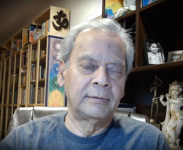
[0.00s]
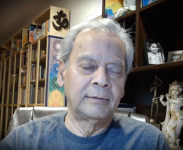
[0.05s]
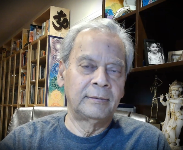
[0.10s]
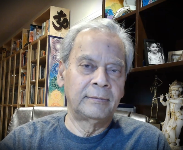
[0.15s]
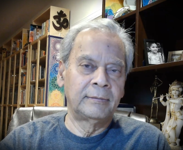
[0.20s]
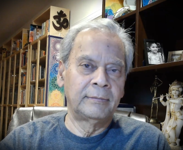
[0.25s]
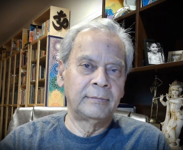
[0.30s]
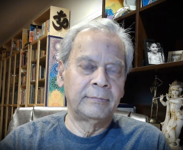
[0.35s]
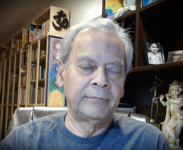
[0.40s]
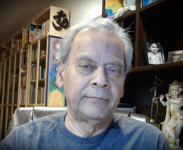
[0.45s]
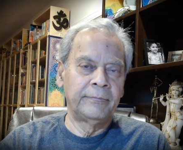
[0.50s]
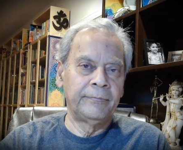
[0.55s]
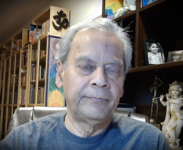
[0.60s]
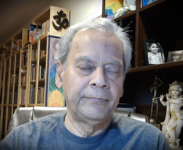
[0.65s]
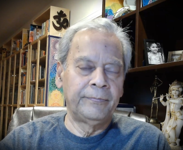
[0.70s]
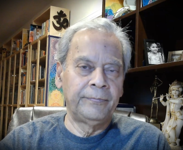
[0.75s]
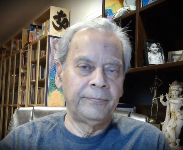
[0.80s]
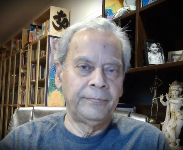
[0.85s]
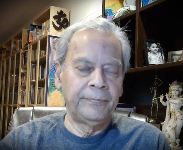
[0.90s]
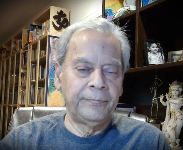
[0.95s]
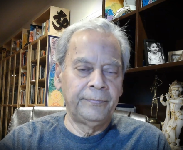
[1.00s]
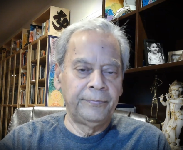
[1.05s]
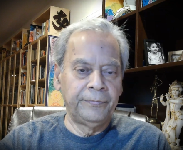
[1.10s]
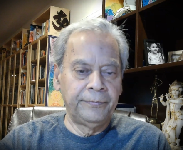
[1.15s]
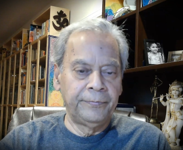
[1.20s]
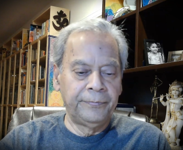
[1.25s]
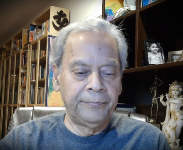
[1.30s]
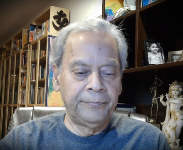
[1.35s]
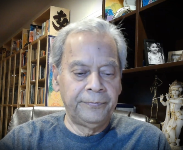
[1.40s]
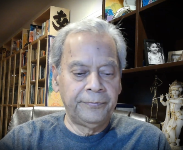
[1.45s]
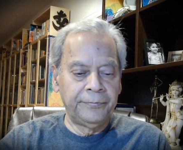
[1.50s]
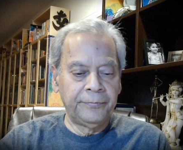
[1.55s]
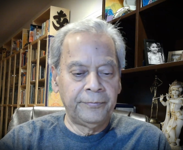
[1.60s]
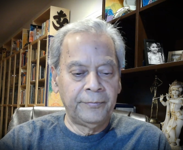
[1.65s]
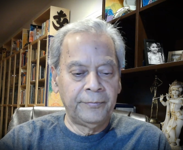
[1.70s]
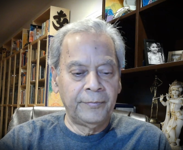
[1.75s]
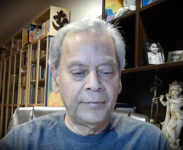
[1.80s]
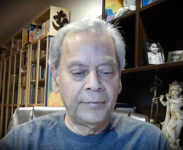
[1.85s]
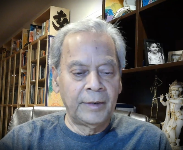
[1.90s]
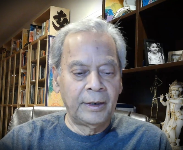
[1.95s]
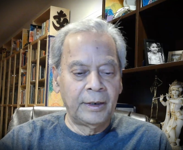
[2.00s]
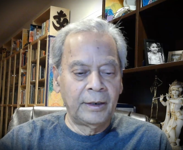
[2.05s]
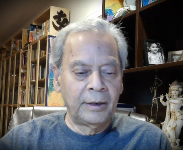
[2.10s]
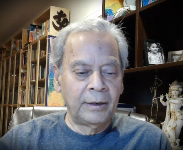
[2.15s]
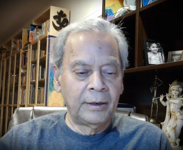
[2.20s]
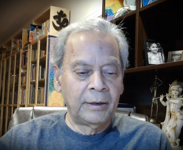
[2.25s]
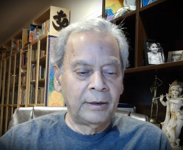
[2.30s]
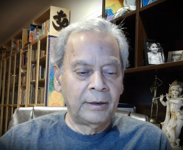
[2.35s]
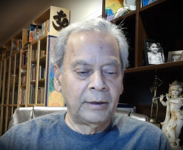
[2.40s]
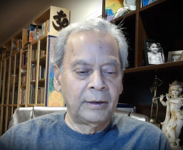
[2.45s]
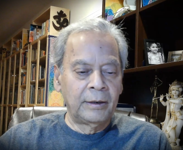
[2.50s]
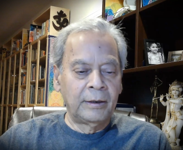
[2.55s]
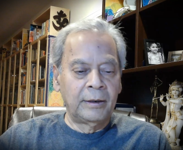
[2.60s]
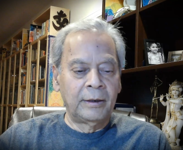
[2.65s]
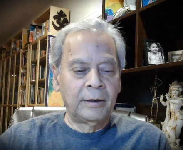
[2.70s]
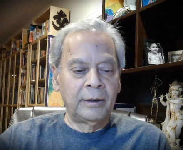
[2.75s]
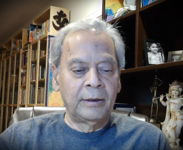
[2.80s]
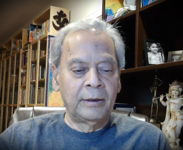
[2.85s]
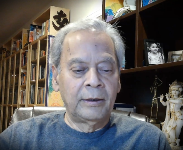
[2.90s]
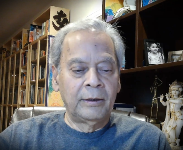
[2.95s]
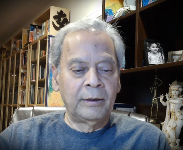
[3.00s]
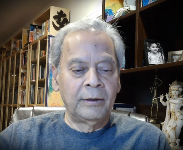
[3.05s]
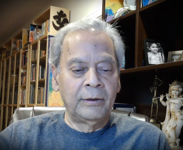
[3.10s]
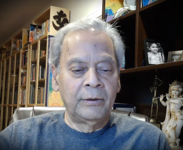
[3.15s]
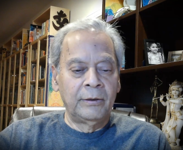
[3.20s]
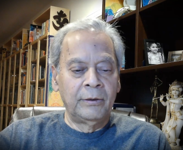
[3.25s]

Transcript: Nobody speaks.